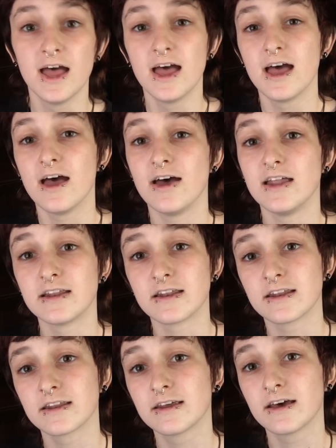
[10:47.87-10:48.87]
And
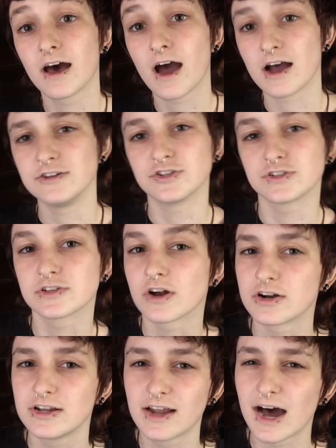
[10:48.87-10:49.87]
I just
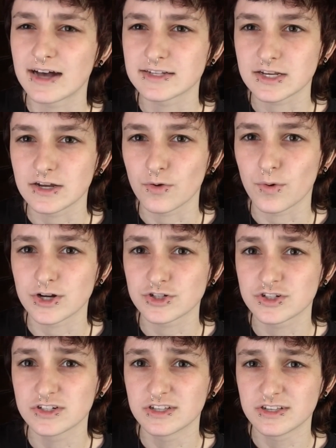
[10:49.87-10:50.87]
started asking
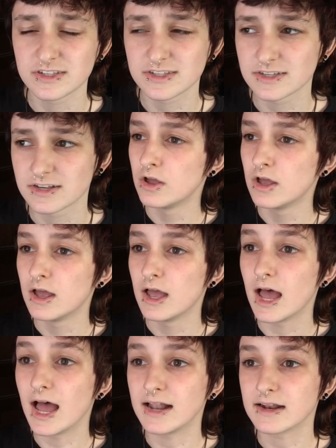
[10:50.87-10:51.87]
questions,
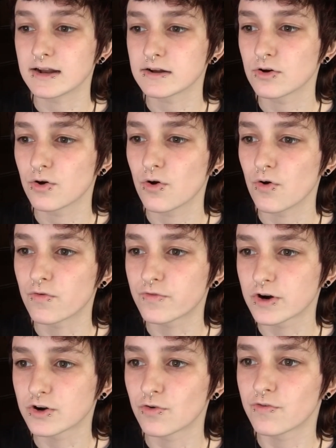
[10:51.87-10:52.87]
and
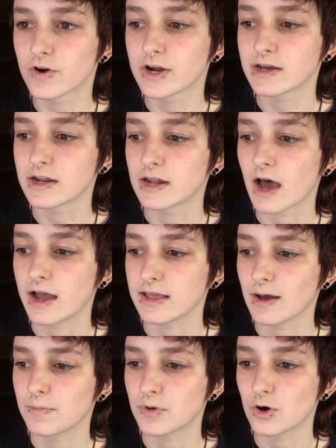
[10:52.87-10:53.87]
over again I
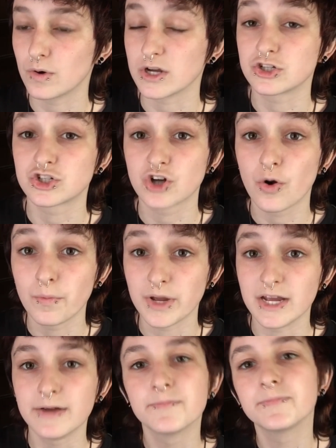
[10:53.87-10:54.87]
kept going, show
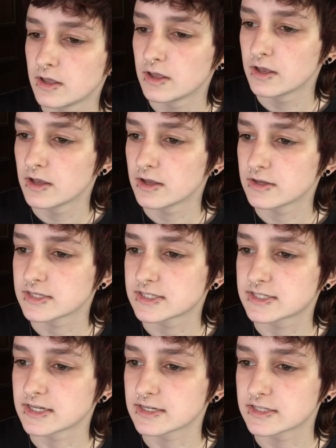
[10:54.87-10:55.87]
me.
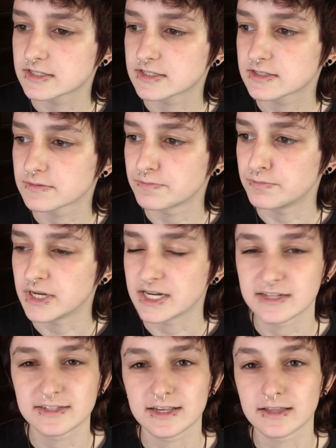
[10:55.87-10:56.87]
6
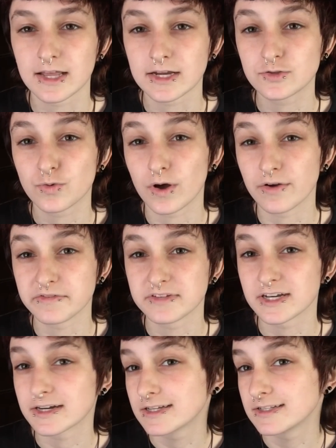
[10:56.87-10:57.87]
minutes and like 12
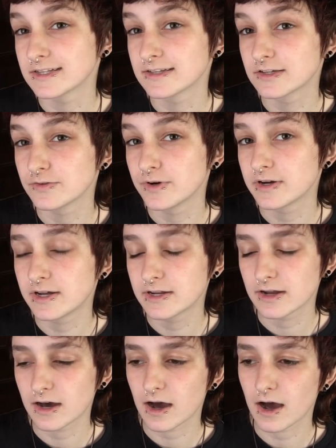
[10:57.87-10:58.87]
seconds into it,
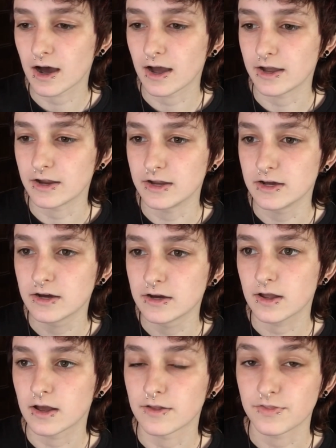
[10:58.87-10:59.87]
I
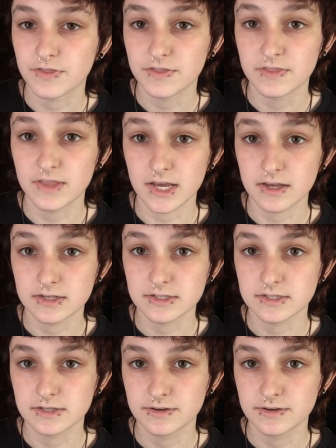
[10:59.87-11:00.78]
got this.